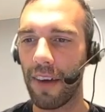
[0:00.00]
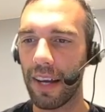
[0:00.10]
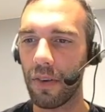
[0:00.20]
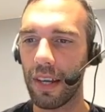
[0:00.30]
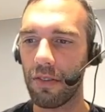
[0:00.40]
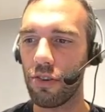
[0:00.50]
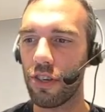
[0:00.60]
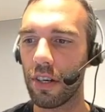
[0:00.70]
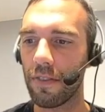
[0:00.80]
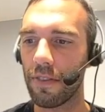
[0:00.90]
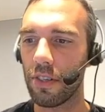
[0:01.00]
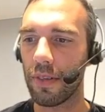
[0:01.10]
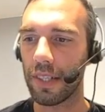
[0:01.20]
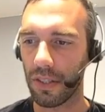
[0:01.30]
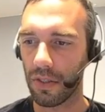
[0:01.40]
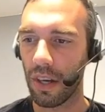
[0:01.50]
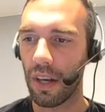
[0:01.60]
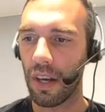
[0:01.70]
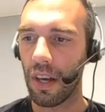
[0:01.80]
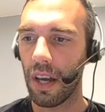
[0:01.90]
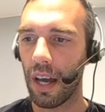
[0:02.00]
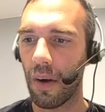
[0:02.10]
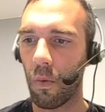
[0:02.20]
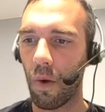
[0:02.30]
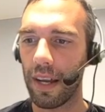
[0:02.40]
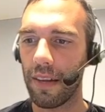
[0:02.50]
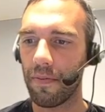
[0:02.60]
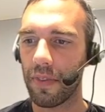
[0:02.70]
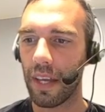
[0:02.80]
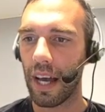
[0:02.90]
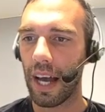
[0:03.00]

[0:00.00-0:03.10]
I'm fine going down 2 shields for 2 reasons. One,